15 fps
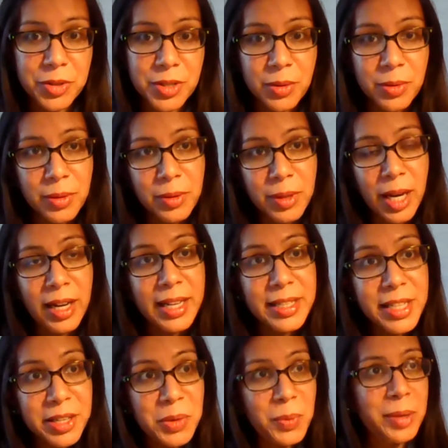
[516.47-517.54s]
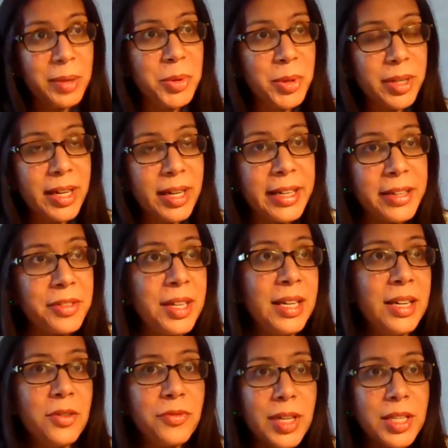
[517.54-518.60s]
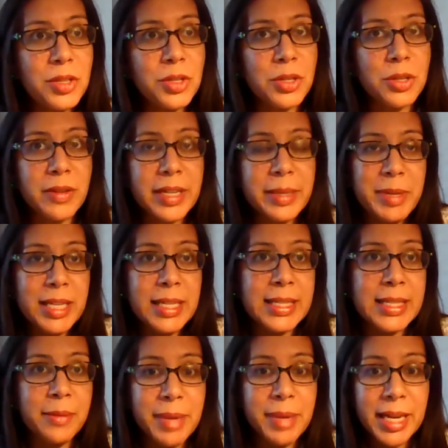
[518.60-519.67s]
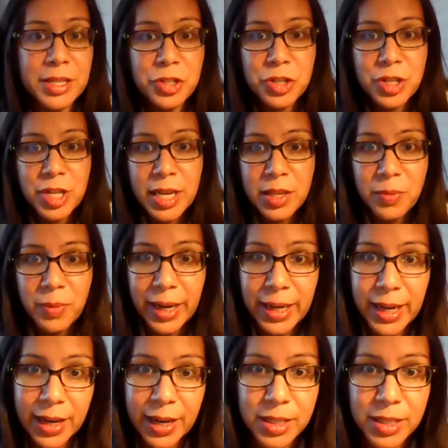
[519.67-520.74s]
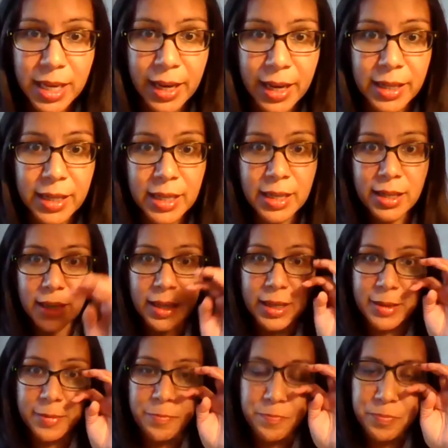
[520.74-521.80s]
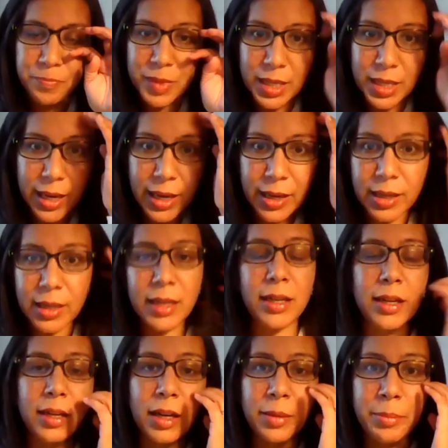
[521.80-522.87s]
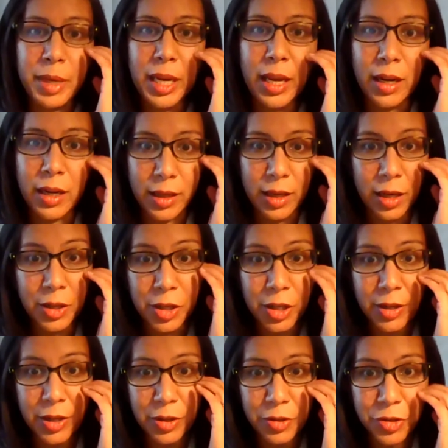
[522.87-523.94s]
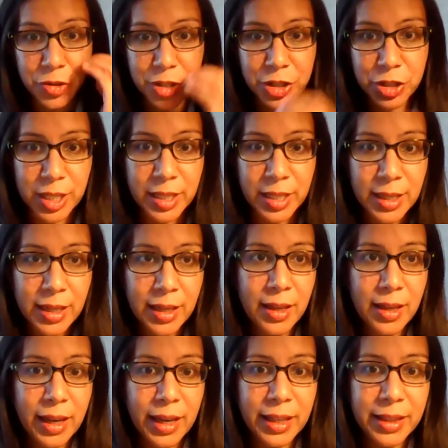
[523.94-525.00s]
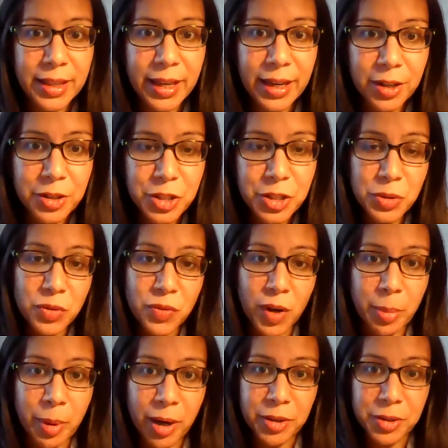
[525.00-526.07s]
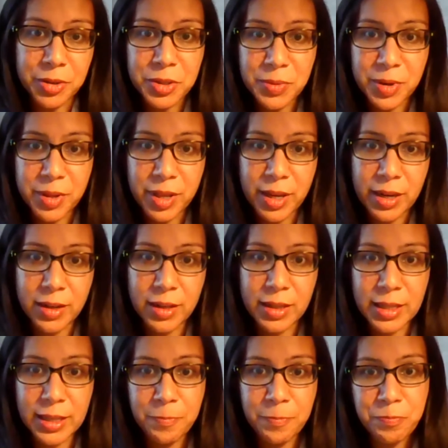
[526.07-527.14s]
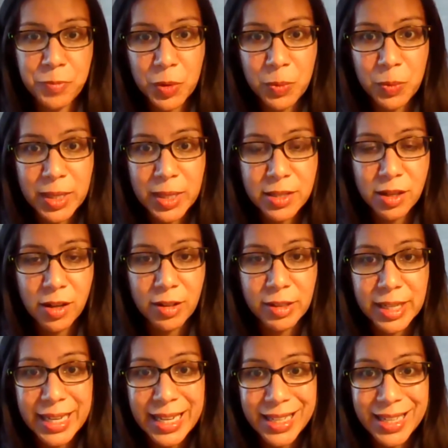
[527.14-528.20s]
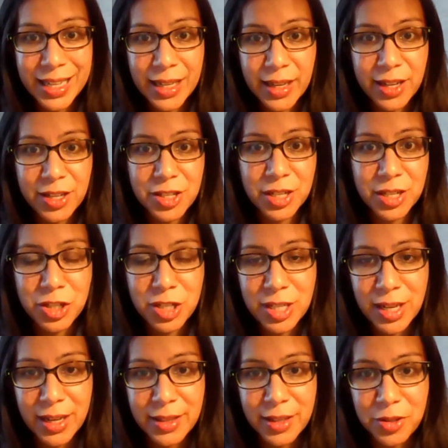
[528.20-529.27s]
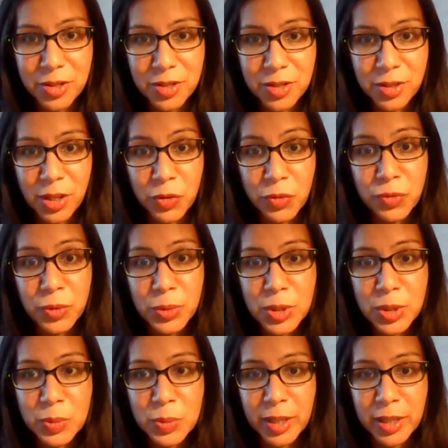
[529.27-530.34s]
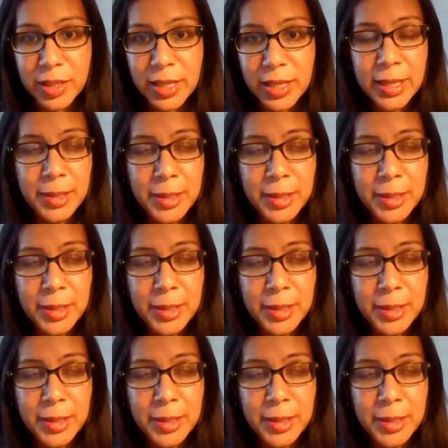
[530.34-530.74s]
So I'll tell you one more kind of fun story, because yesterday the White House had a meeting on hunger and nutrition. And there, two of our partners were there. One is called HIGI, H-I-G-I, and the other is called Food Smart.